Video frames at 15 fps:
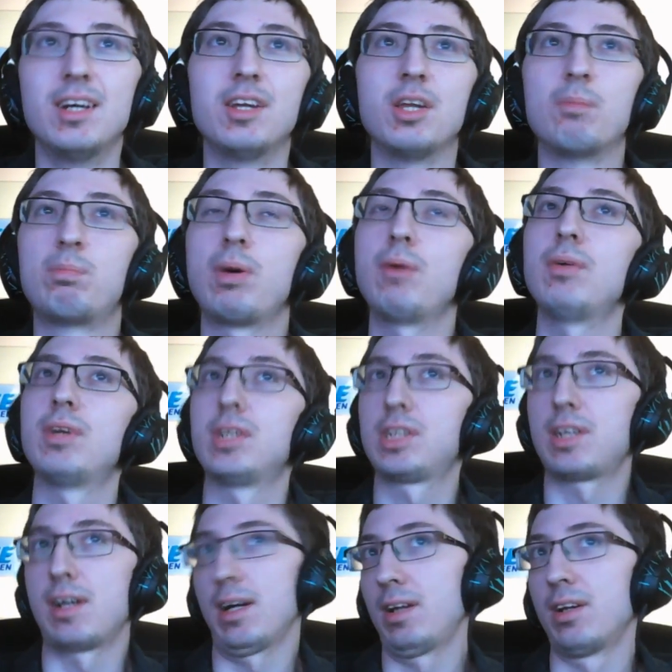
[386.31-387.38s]
The Bowler
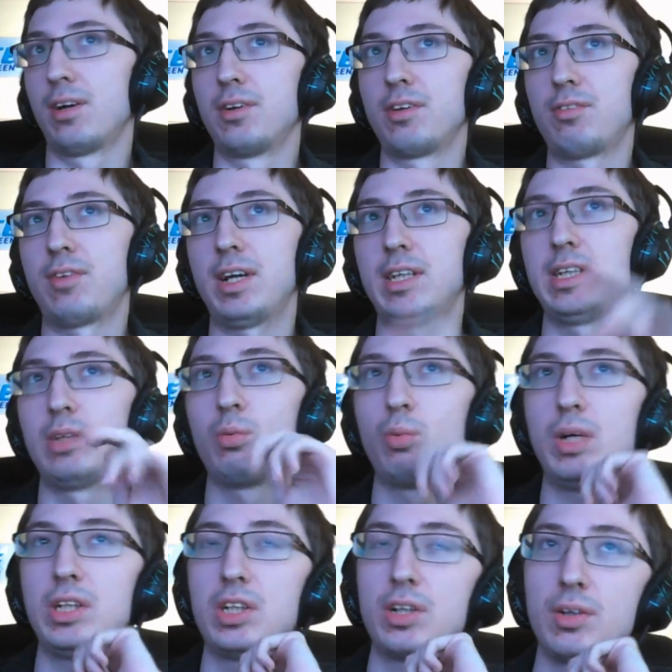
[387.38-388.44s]
cyclone affected
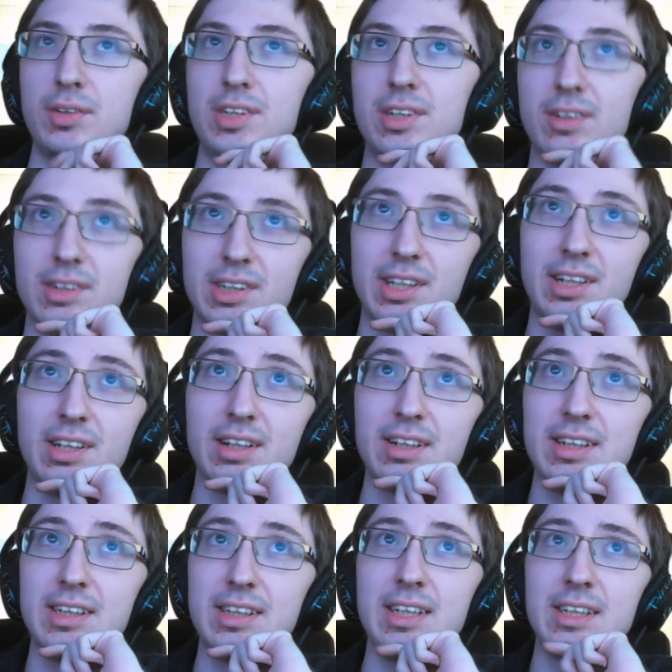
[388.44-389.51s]
which continent in
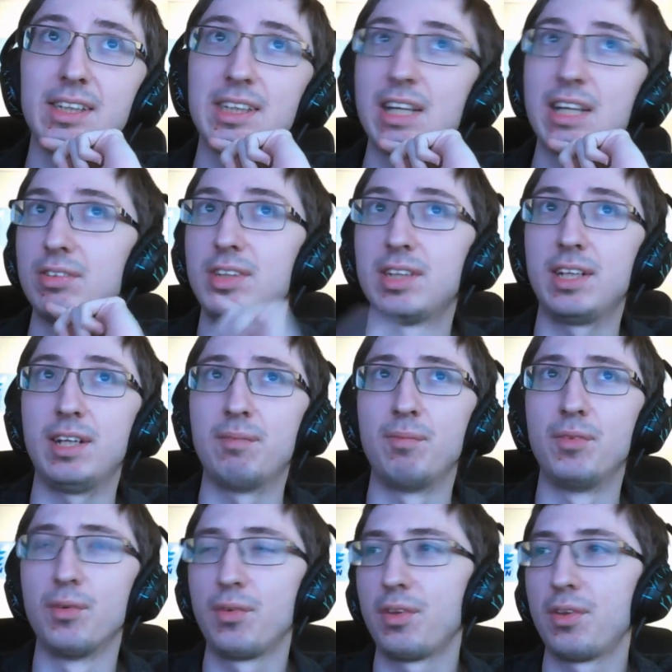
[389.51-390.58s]
1970?
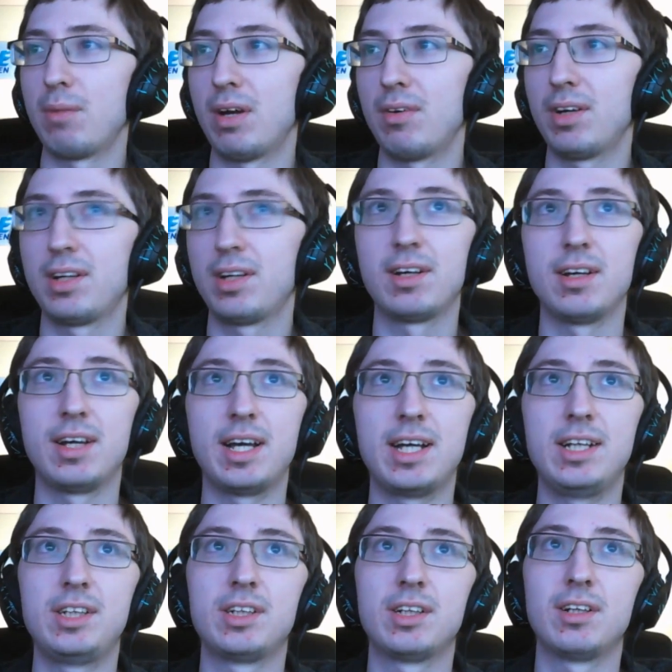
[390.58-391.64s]
North America,
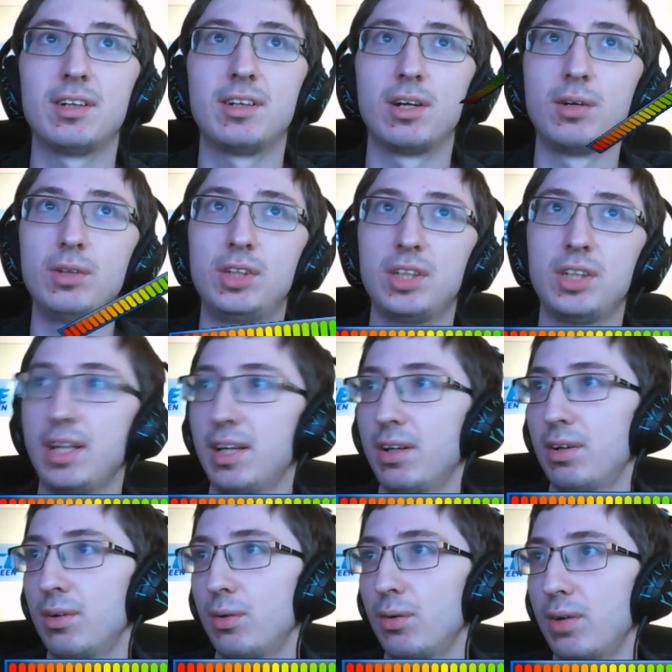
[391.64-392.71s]
Asia,
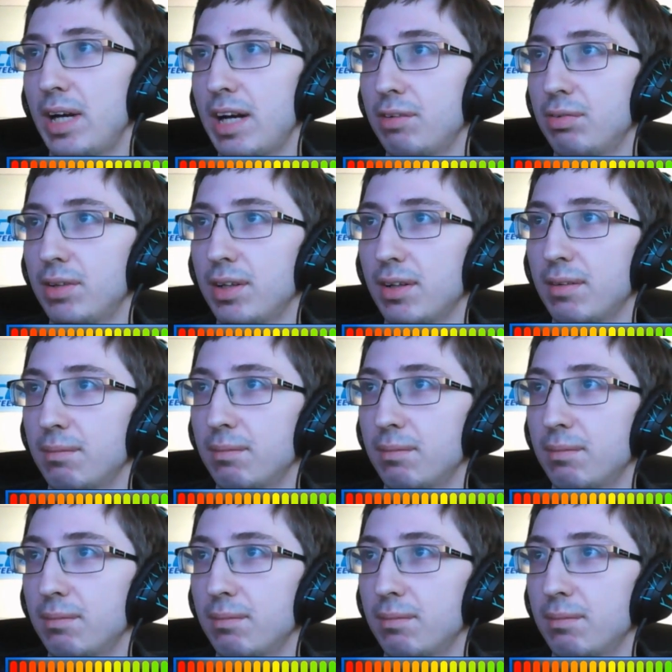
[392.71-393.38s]
Oceania, or Africa?